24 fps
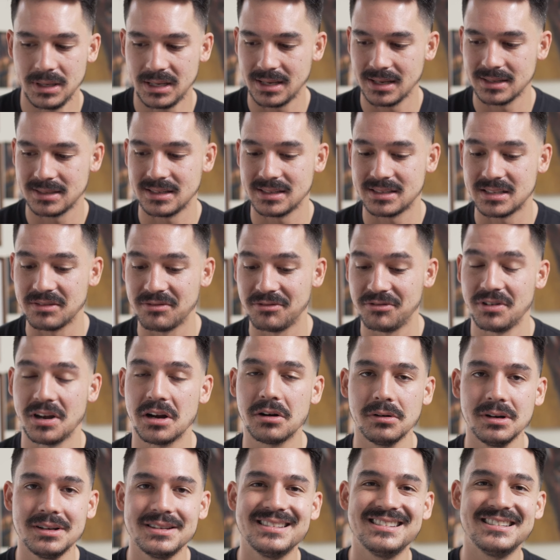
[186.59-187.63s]
because it's a
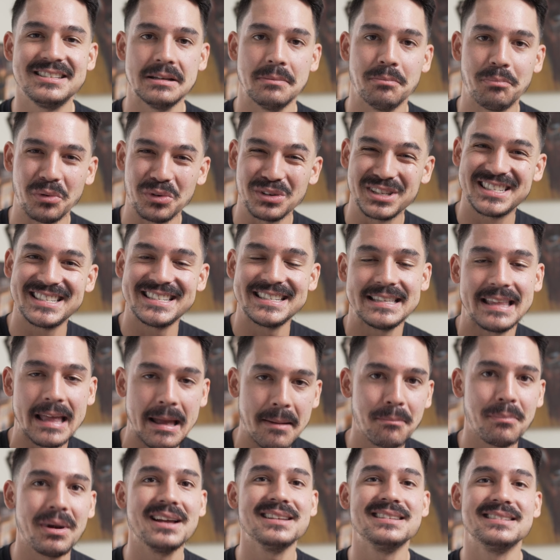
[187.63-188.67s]
very simple
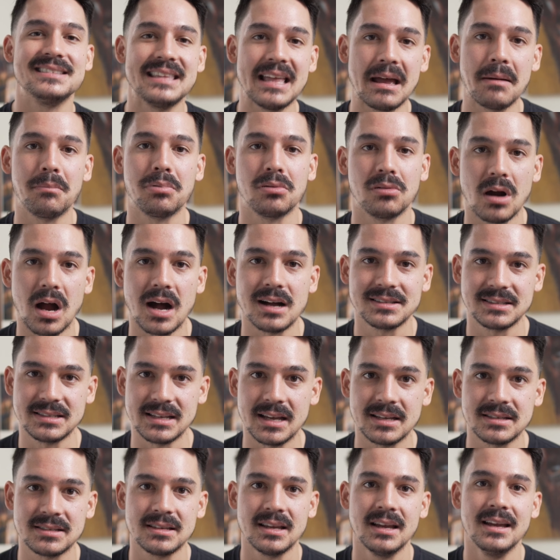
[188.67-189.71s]
step-by-step
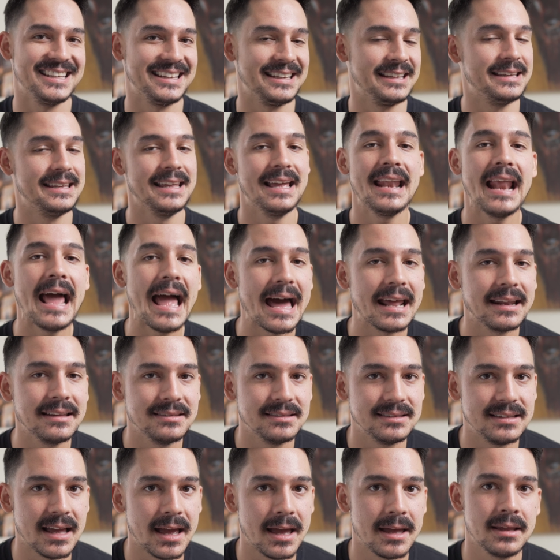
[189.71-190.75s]
process to get out
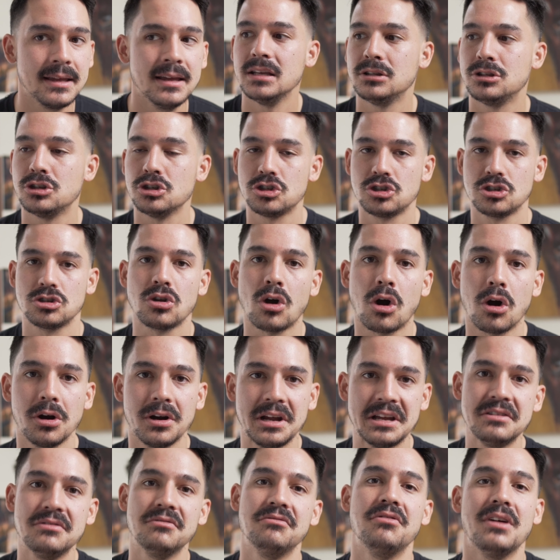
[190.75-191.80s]
of debt and to
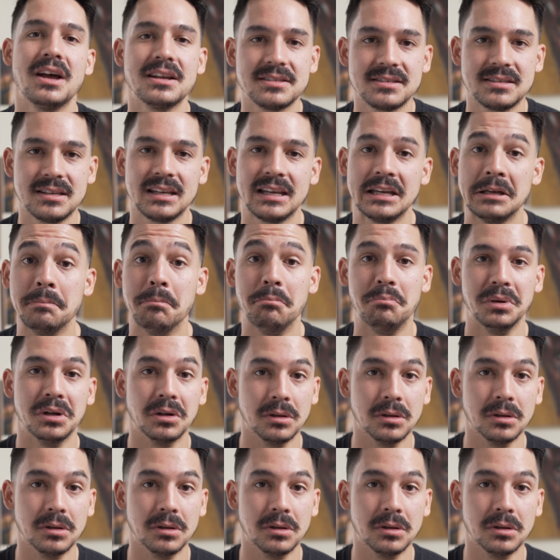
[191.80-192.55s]
start investing and